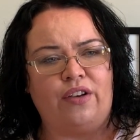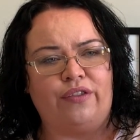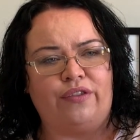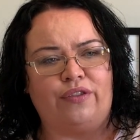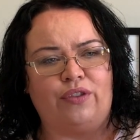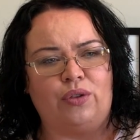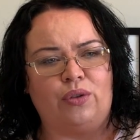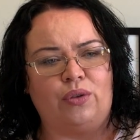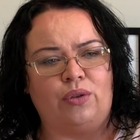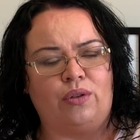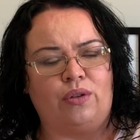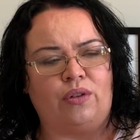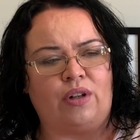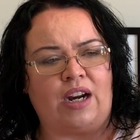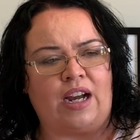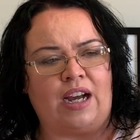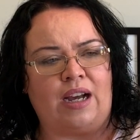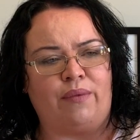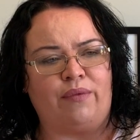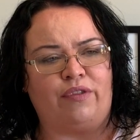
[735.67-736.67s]
for
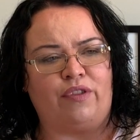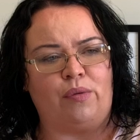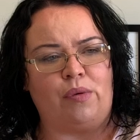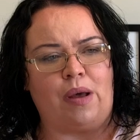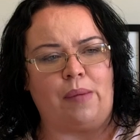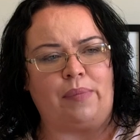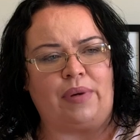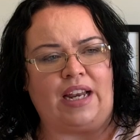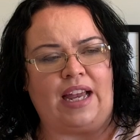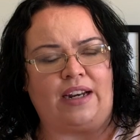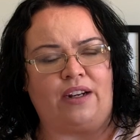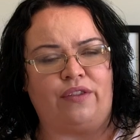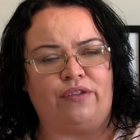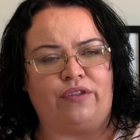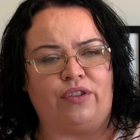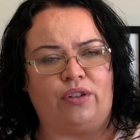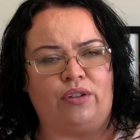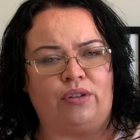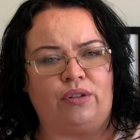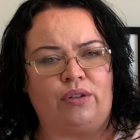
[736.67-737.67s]
my planner
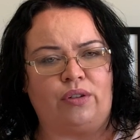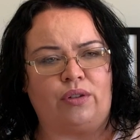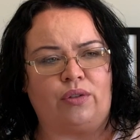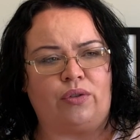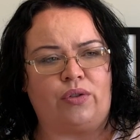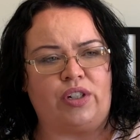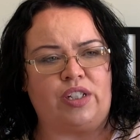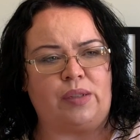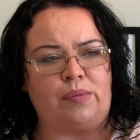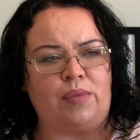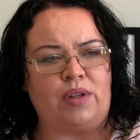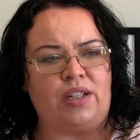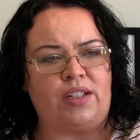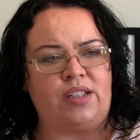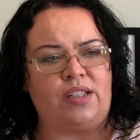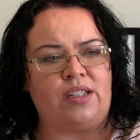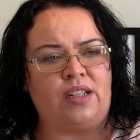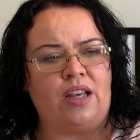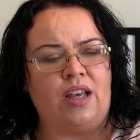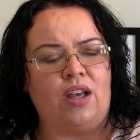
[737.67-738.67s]
for
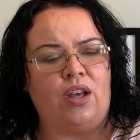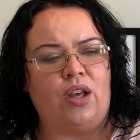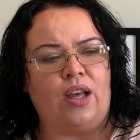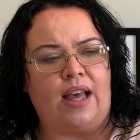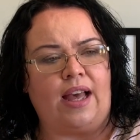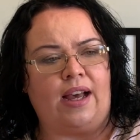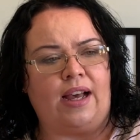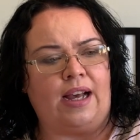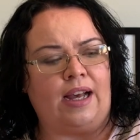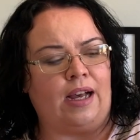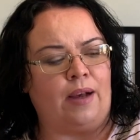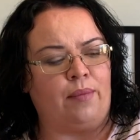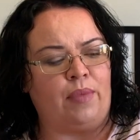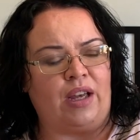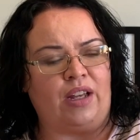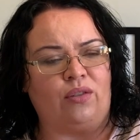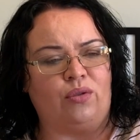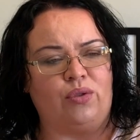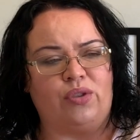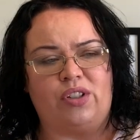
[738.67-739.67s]
Christmas,
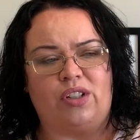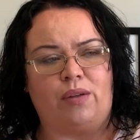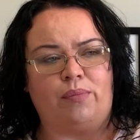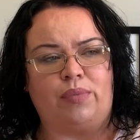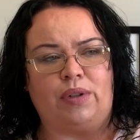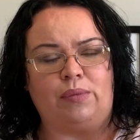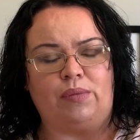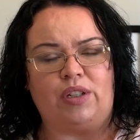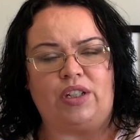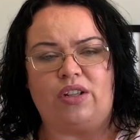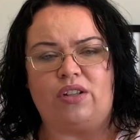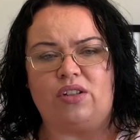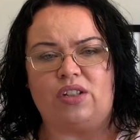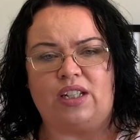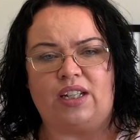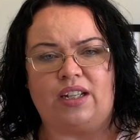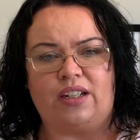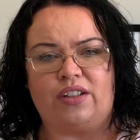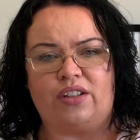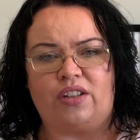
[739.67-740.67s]
and also probably
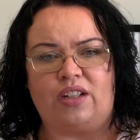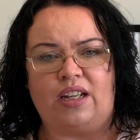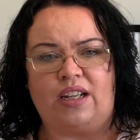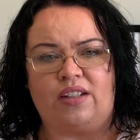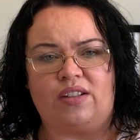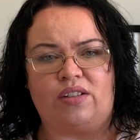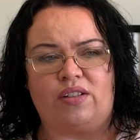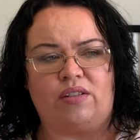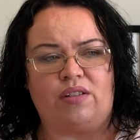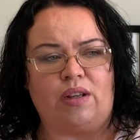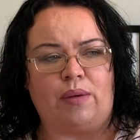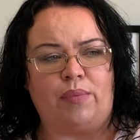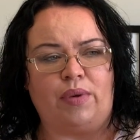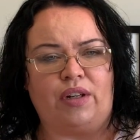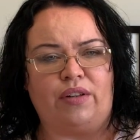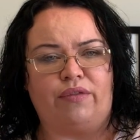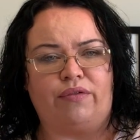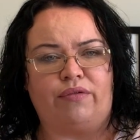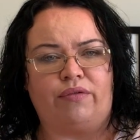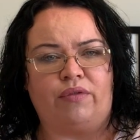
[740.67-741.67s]
using it as a
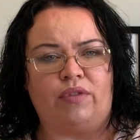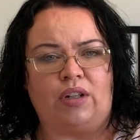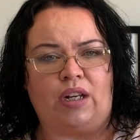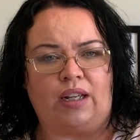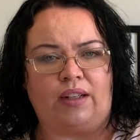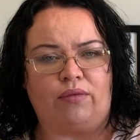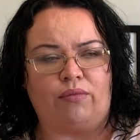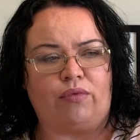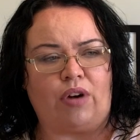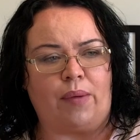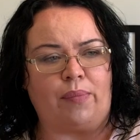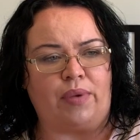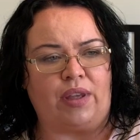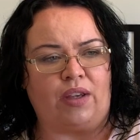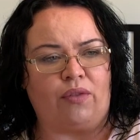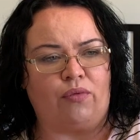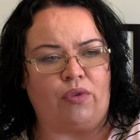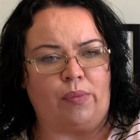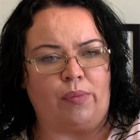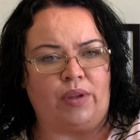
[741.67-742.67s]
bit of like
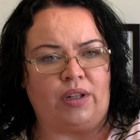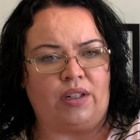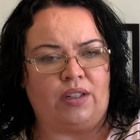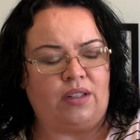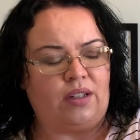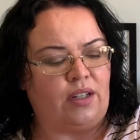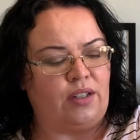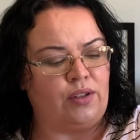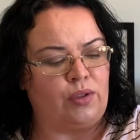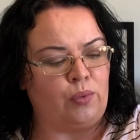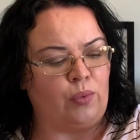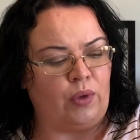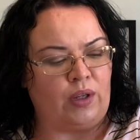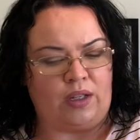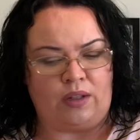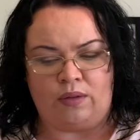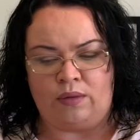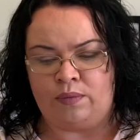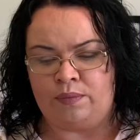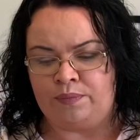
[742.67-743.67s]
wrapping ribbon as
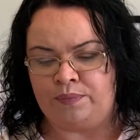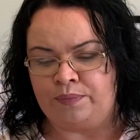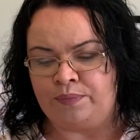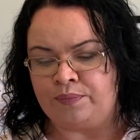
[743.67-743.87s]
well.